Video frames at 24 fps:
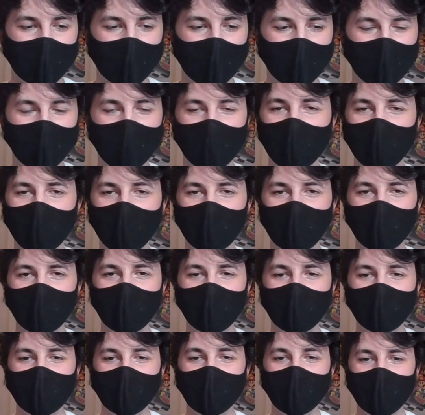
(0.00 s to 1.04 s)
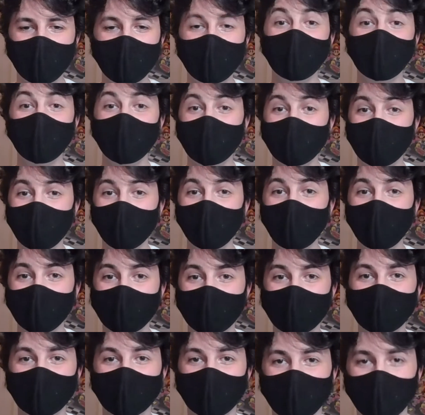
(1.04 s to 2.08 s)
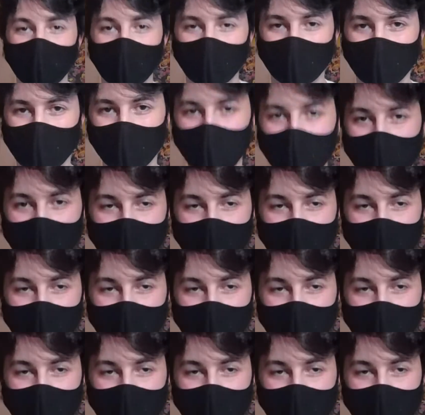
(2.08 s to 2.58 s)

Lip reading: Yeah, it was an experience. It was quite